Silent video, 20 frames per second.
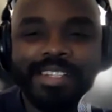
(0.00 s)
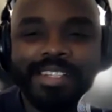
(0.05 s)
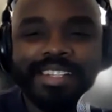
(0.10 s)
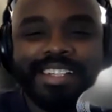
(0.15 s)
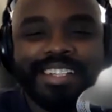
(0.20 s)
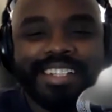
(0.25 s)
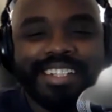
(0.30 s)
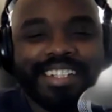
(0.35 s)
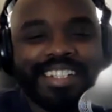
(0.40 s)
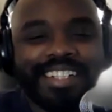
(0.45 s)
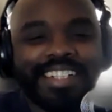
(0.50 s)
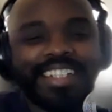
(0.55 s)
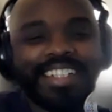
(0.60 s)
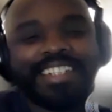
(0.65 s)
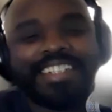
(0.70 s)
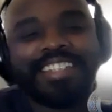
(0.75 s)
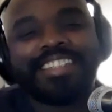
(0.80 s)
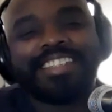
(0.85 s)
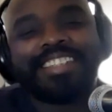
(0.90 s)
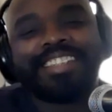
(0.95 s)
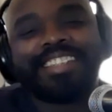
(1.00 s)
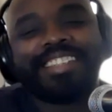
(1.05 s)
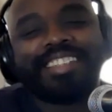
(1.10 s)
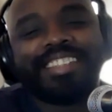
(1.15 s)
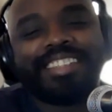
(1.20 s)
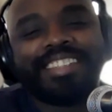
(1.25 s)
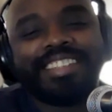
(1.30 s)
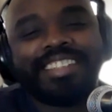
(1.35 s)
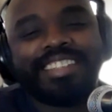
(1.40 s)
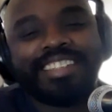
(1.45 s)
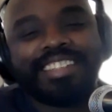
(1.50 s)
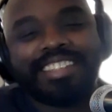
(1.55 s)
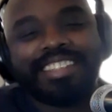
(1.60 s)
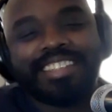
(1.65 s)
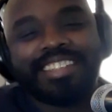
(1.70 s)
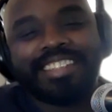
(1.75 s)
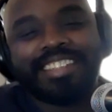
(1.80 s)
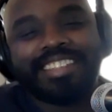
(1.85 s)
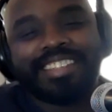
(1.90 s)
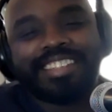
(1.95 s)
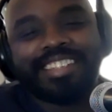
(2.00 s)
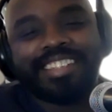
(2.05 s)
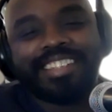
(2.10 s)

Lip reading: of the students like live in